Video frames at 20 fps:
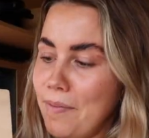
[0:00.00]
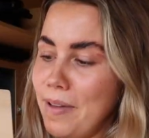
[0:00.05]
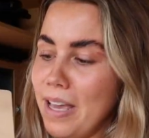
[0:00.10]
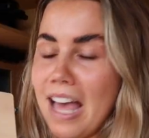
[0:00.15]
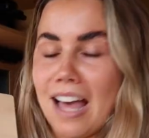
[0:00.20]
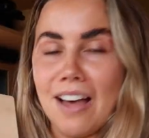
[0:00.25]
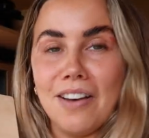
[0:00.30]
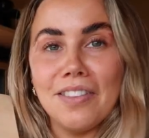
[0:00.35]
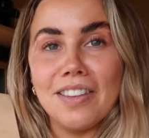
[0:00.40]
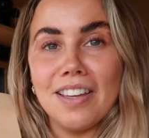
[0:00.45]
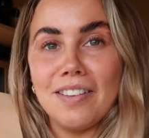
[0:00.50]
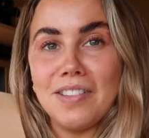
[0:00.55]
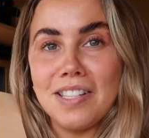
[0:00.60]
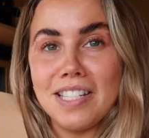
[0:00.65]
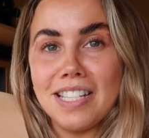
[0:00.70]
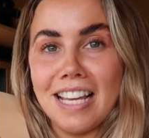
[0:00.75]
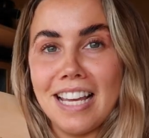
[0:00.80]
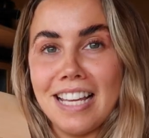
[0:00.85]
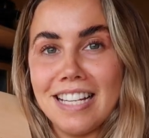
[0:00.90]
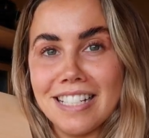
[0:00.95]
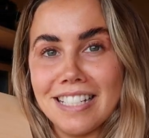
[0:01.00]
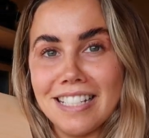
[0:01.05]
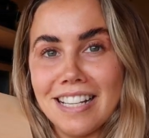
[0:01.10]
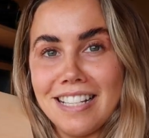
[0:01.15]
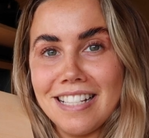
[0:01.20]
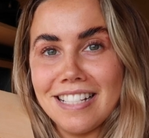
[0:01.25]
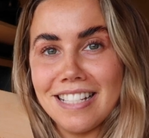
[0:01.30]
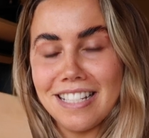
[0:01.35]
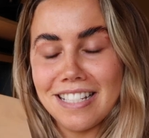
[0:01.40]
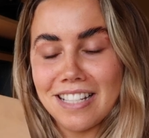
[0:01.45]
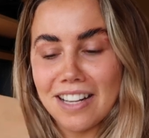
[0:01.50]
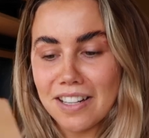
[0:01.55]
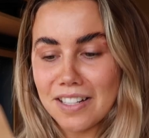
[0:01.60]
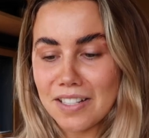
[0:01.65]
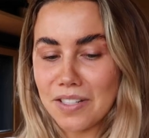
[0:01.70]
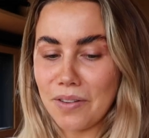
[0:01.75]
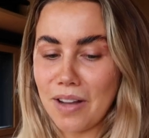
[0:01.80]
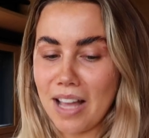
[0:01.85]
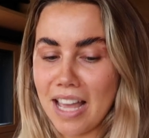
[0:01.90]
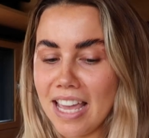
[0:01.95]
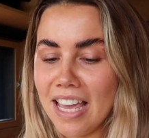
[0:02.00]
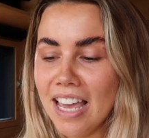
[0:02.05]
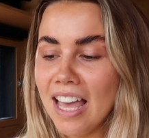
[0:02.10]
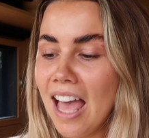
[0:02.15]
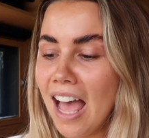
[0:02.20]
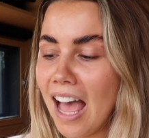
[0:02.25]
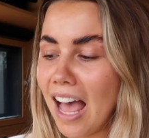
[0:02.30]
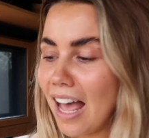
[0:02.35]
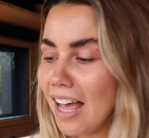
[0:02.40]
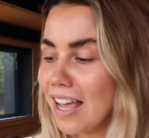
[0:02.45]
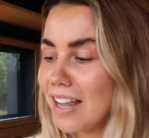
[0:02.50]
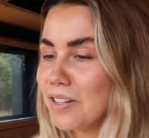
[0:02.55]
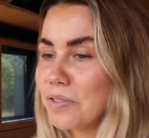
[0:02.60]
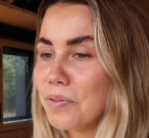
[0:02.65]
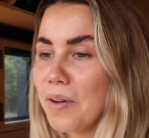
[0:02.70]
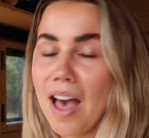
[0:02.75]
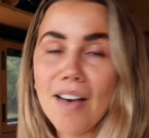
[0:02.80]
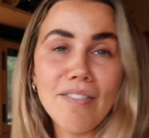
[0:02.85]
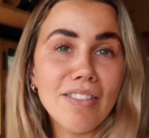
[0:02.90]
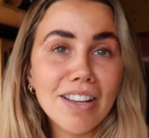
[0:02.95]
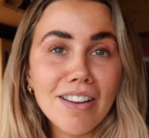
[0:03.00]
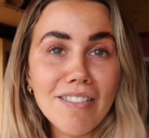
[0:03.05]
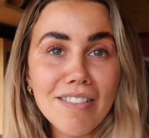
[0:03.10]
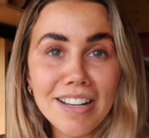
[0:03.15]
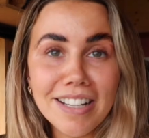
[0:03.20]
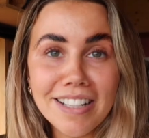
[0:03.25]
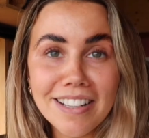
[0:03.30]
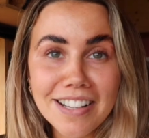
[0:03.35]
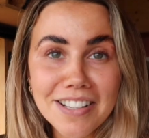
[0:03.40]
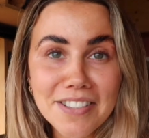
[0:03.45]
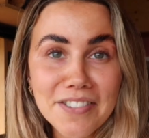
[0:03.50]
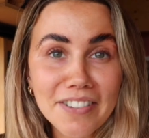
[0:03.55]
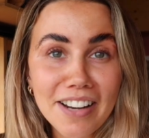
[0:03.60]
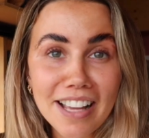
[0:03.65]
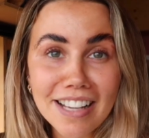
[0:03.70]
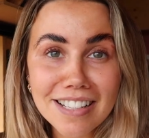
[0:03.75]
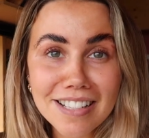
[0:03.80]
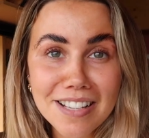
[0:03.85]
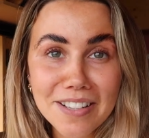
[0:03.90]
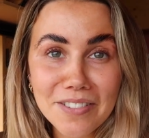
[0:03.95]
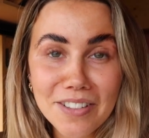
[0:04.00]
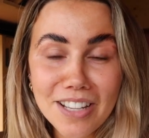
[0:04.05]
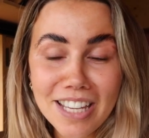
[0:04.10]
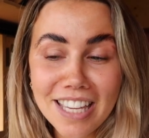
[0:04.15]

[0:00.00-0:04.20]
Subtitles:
coming out, they've stayed nicely tucked away, and we're having a really nice relaxing